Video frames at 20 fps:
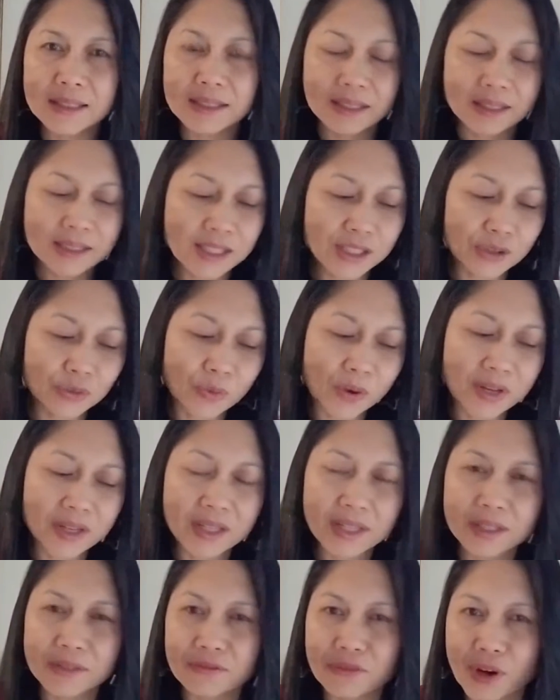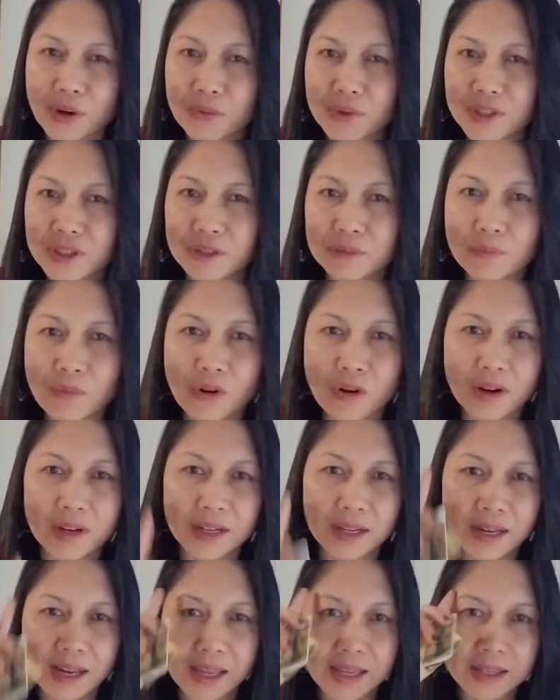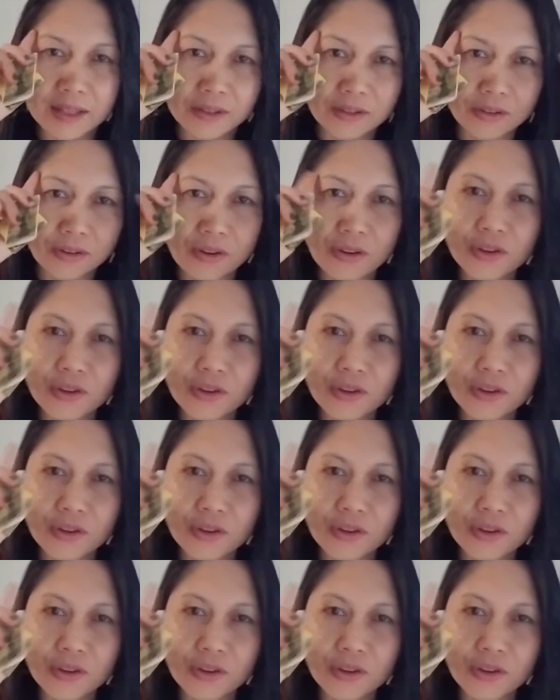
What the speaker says: this one is very smart, like,